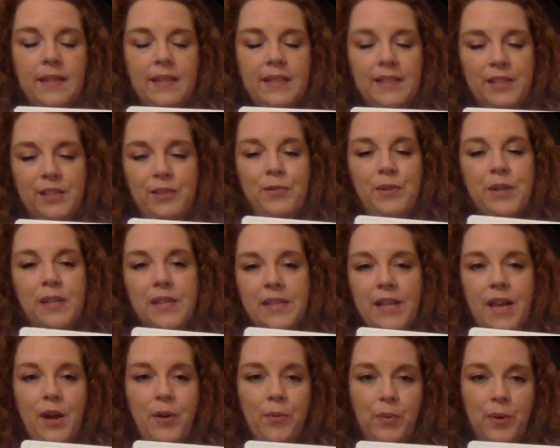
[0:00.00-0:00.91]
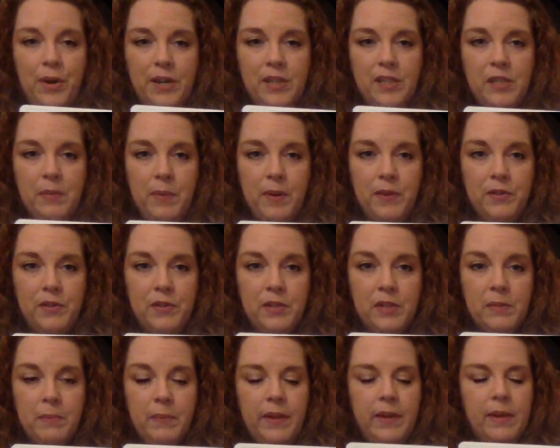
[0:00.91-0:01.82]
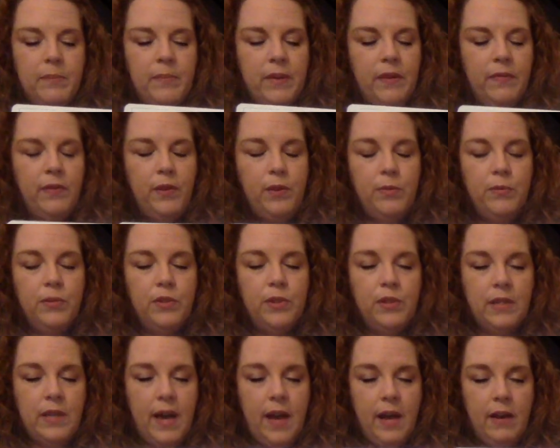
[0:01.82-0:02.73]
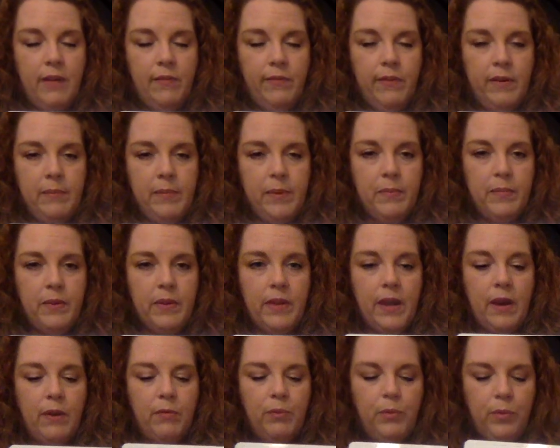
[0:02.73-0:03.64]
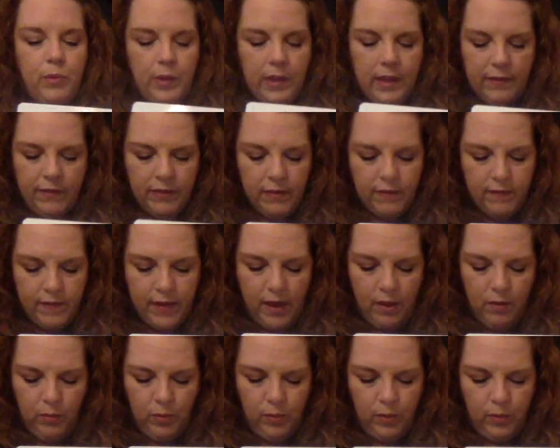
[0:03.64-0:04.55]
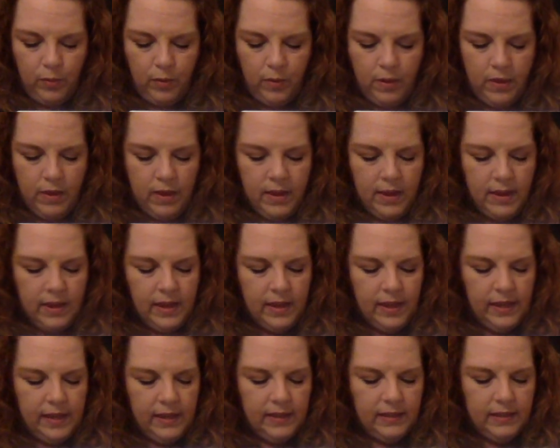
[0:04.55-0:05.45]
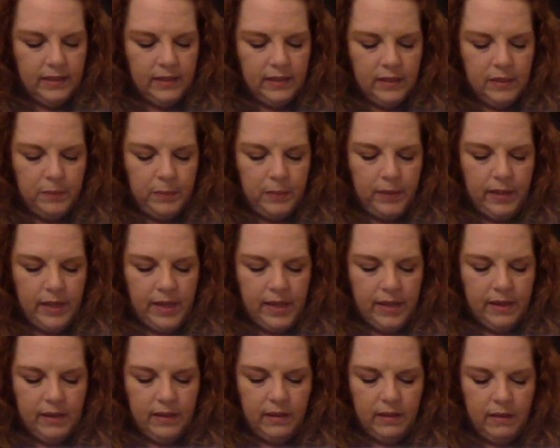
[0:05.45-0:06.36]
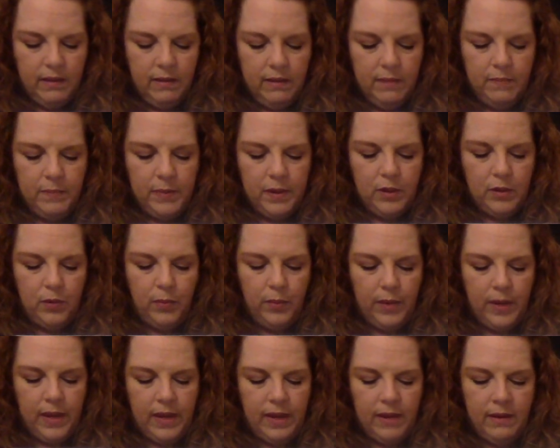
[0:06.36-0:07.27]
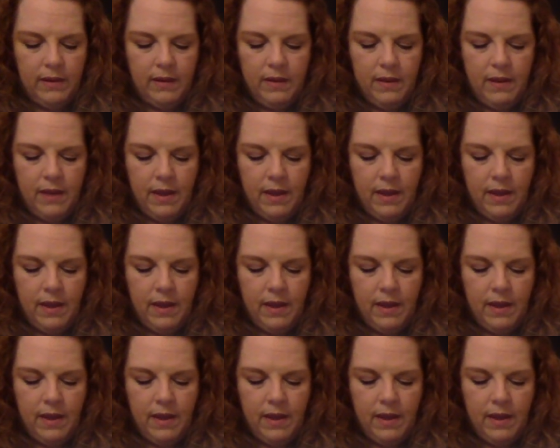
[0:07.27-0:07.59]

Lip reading: you can tell where it's supposed to split. But if you will just kind of remember that rule, if the vowel is split between